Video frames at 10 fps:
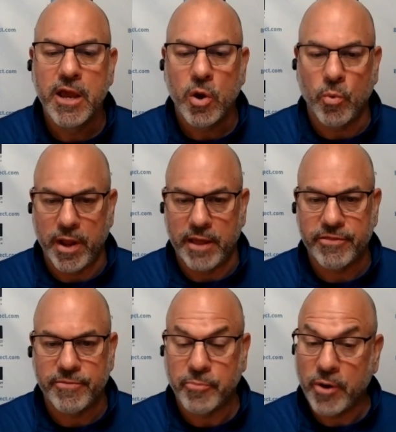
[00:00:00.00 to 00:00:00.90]

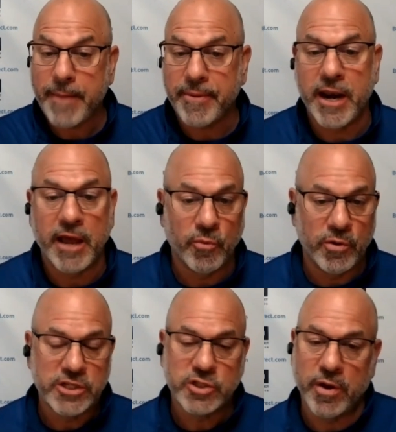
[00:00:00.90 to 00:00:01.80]
with prep and other
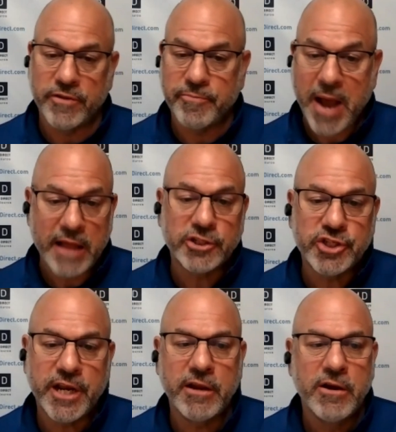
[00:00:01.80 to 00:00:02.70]
ones with
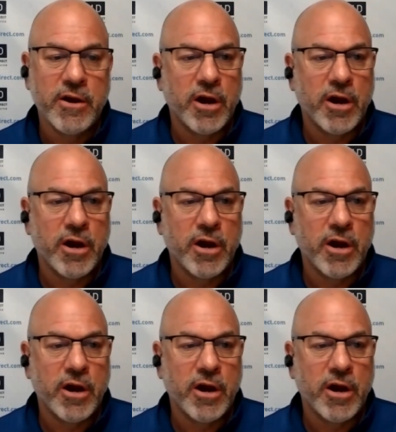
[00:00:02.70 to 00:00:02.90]
polishing?